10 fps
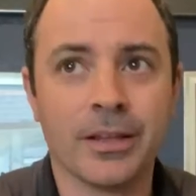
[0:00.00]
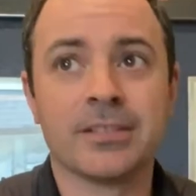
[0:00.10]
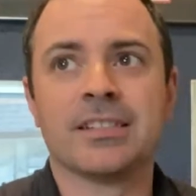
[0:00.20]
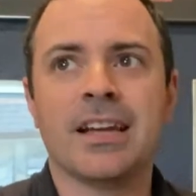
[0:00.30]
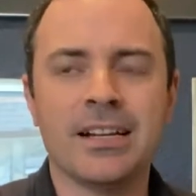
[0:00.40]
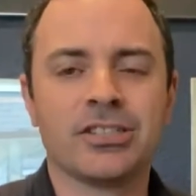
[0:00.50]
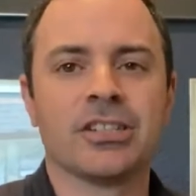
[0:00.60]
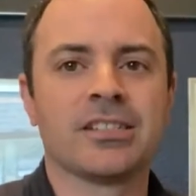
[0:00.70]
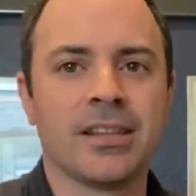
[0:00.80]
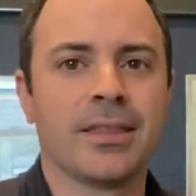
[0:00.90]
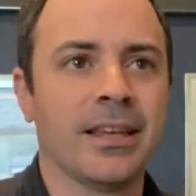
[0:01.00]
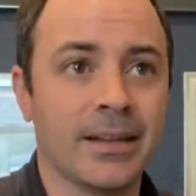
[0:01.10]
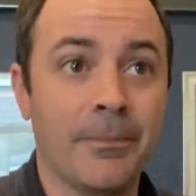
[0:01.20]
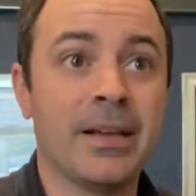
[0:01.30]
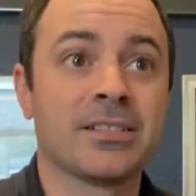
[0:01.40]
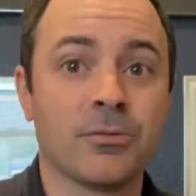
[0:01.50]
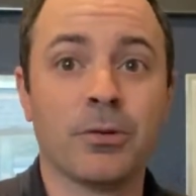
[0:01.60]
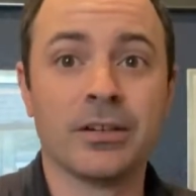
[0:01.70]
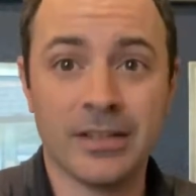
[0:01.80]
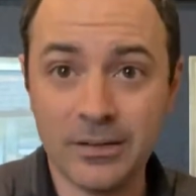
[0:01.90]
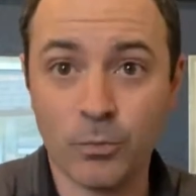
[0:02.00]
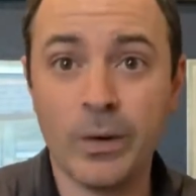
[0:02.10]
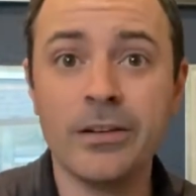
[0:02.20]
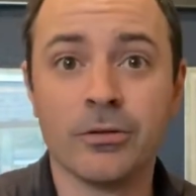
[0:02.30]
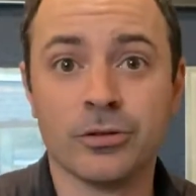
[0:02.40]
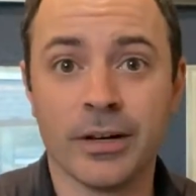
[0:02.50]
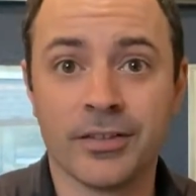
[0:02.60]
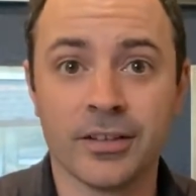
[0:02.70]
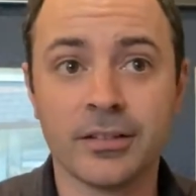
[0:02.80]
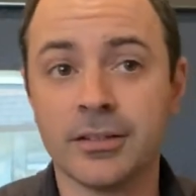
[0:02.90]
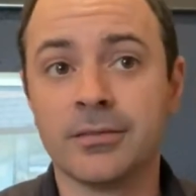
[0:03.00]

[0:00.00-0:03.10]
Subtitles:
It's not just the thing that makes the window dressing.